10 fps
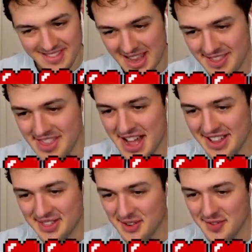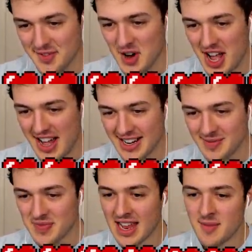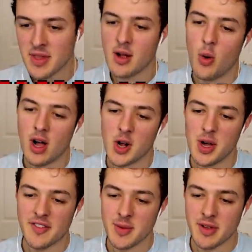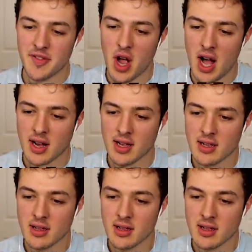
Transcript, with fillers: I'm not the frog. Walk away from the frog.